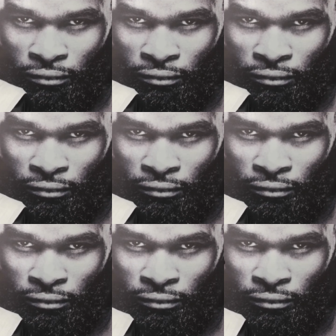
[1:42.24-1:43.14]

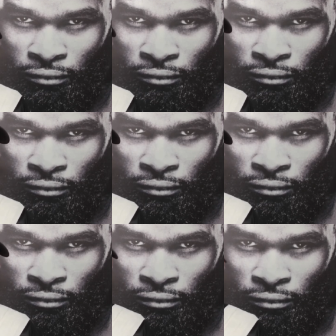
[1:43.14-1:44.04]

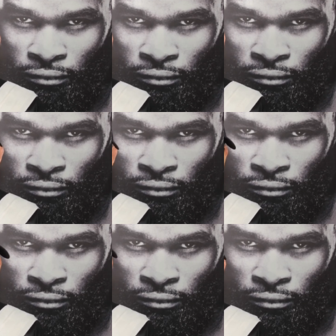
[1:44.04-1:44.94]

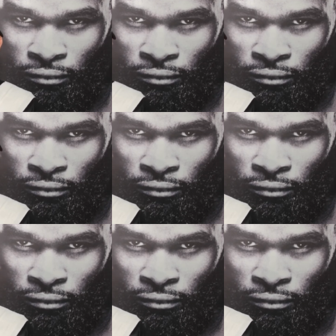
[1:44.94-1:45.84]

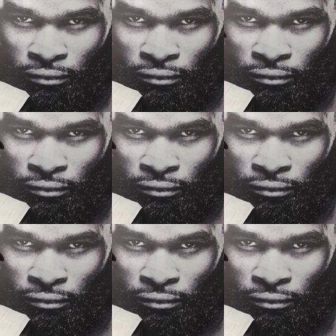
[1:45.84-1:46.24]
(not speaking)